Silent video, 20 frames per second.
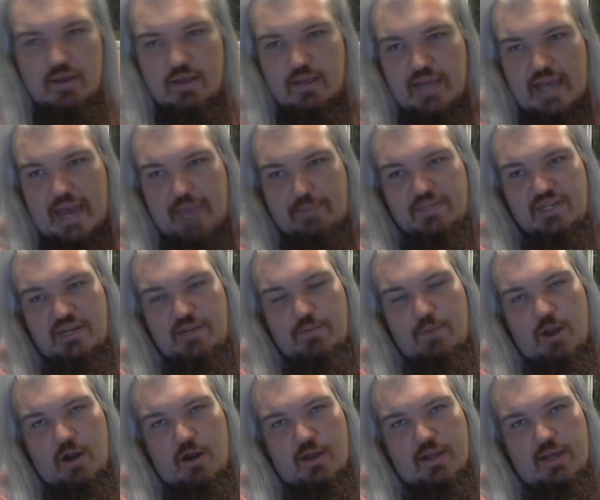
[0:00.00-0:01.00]
Captain
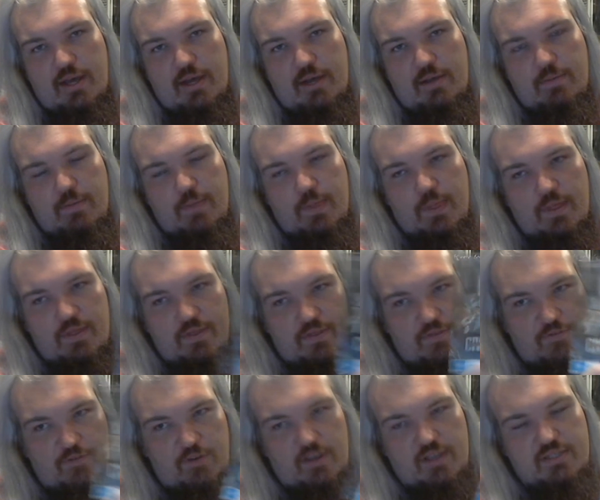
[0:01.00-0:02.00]
America, the
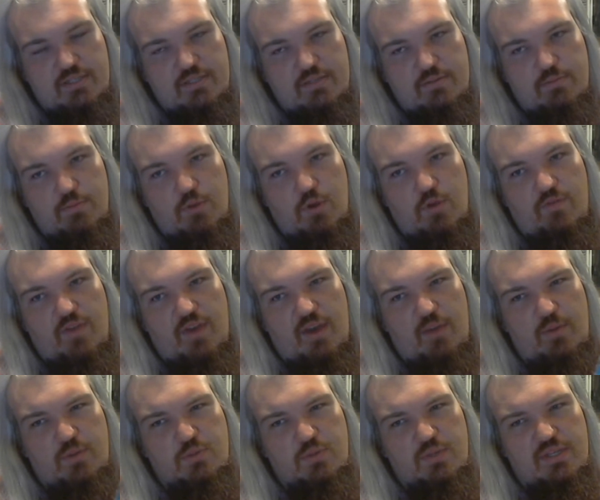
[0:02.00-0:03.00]
first movie,
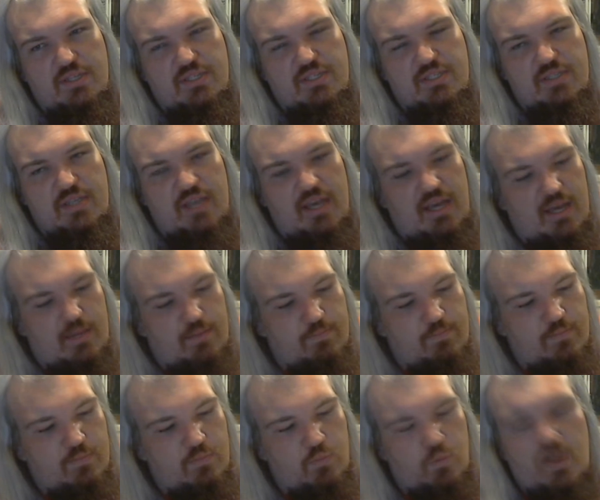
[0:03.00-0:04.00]
which was
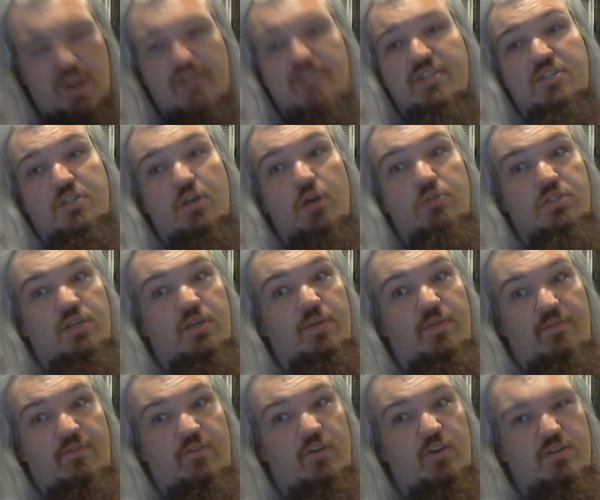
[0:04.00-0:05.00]
Winter Soldier,
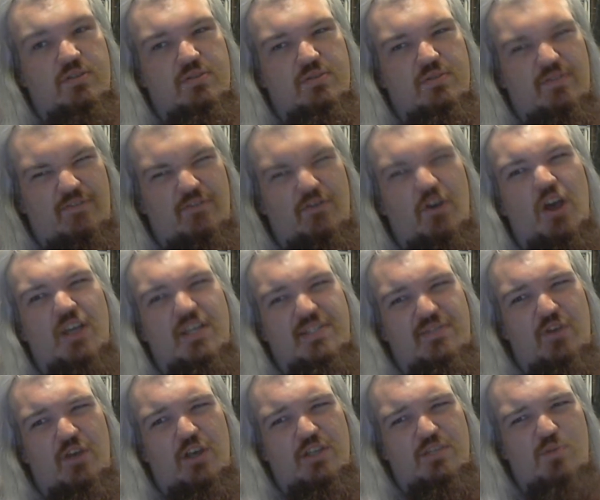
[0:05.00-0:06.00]
the
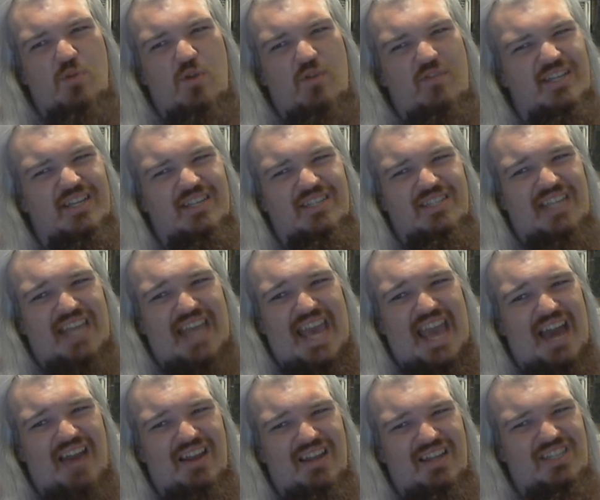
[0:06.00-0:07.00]
first movie doesn't
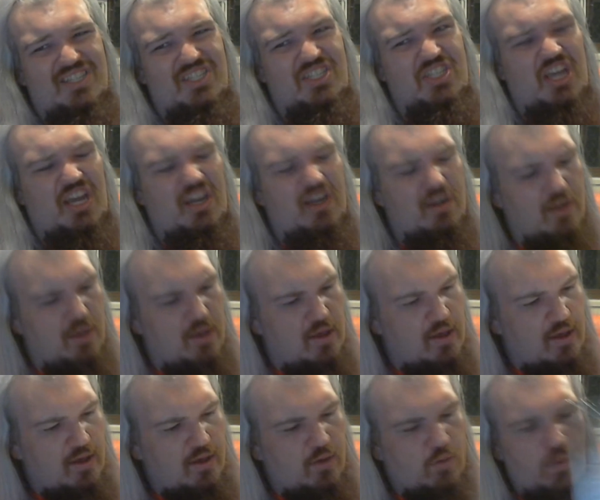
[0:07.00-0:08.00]
count, it's shit.
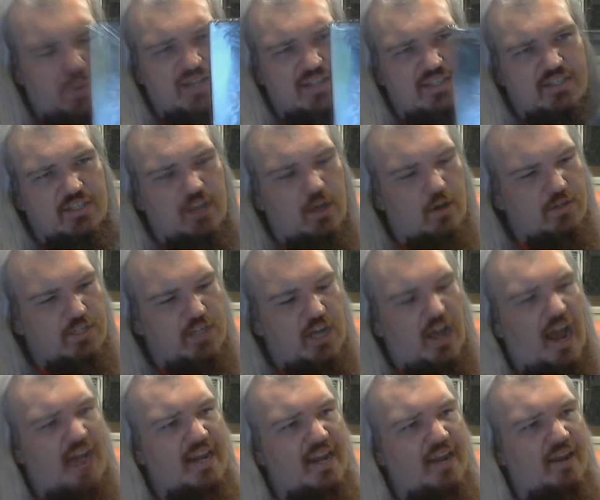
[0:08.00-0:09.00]
Winter Soldier,
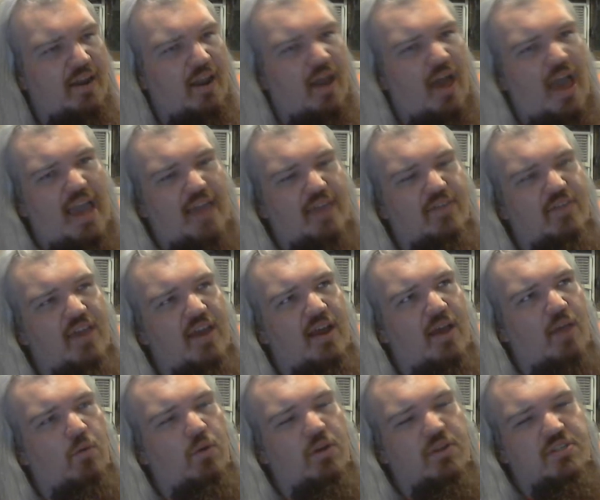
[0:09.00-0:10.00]
I didn't like. Then
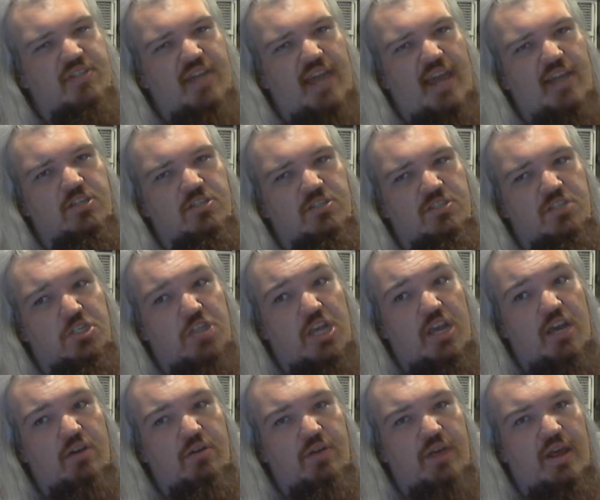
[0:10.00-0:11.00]
I watched Agents of
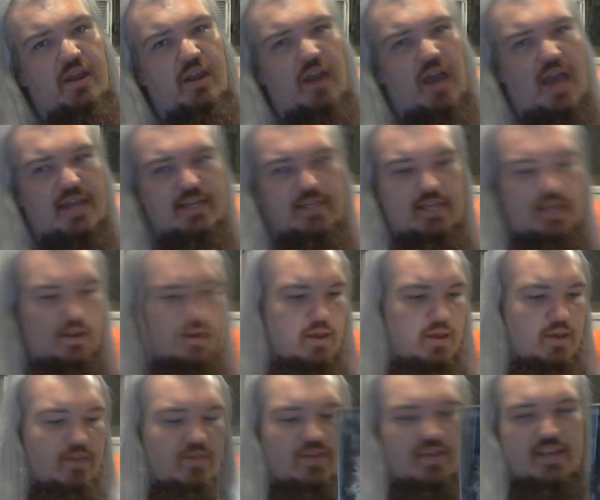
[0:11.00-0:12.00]
S.H.I.E.L.D. and liked it.
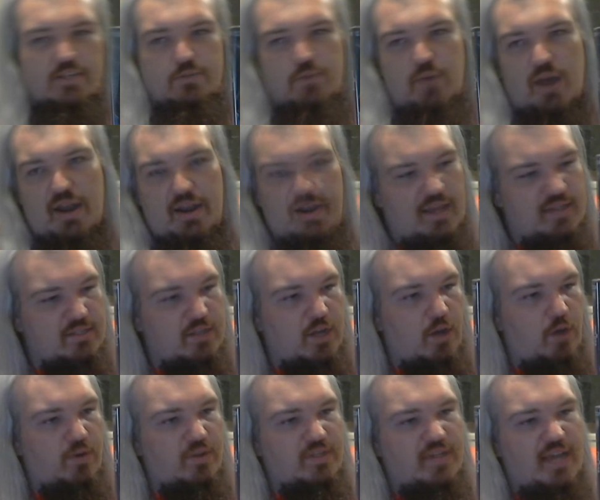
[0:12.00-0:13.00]
This one has
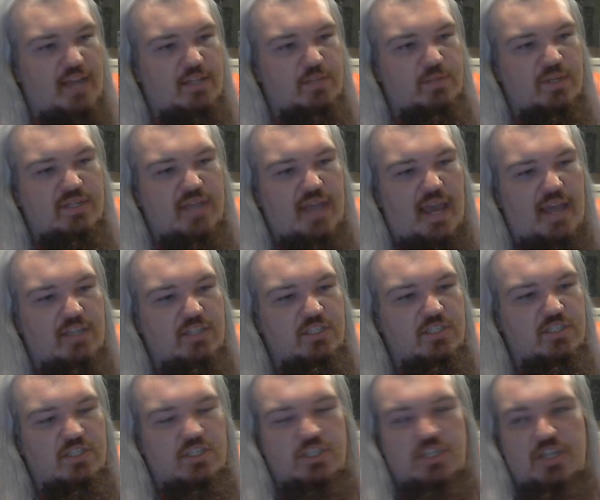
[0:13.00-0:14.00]
no attachment to
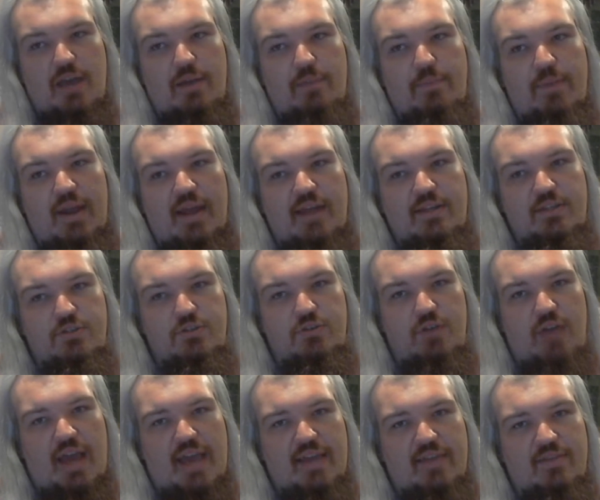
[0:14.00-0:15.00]
Agents of S.H.I.E.L.D., but I do
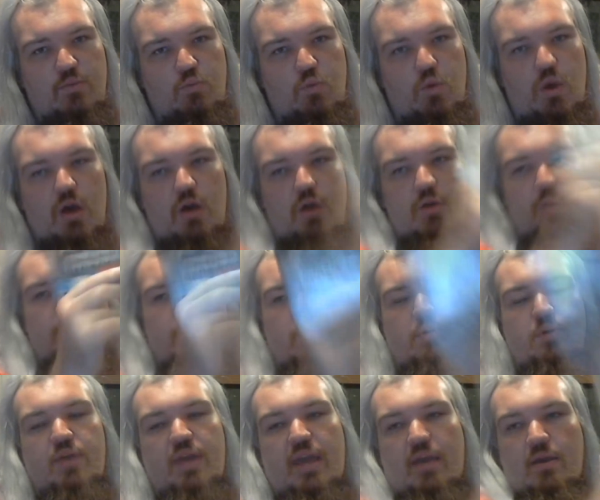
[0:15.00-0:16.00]
like the
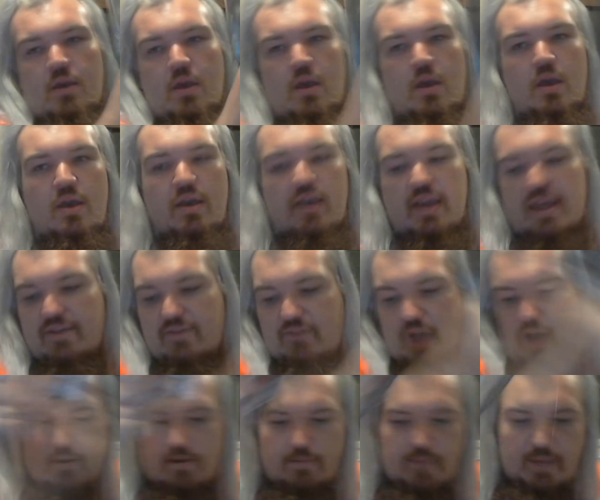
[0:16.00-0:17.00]
world-building
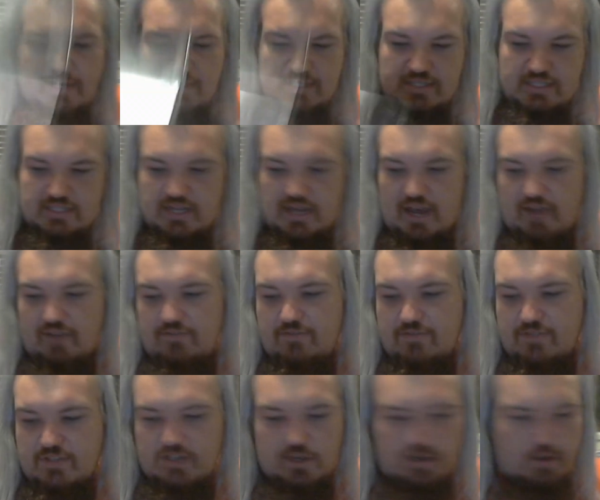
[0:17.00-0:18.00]
environment stuff,
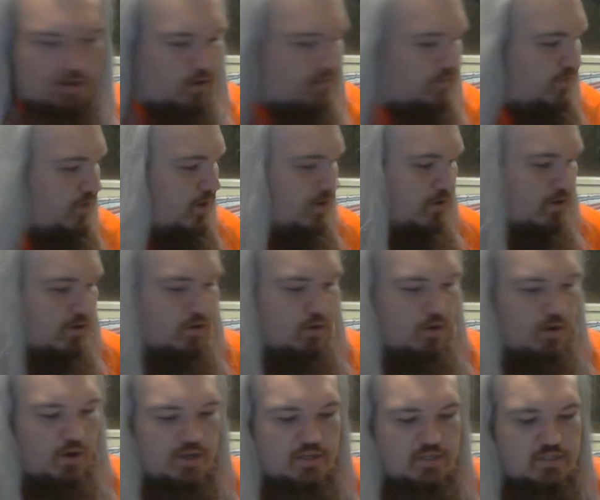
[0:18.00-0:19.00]
Sokovia
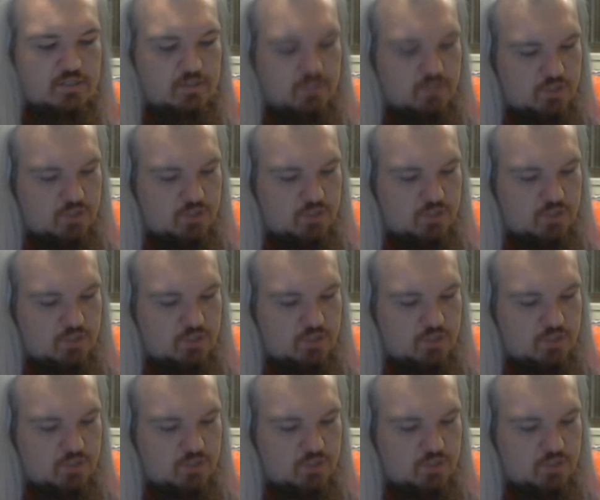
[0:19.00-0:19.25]
Accords.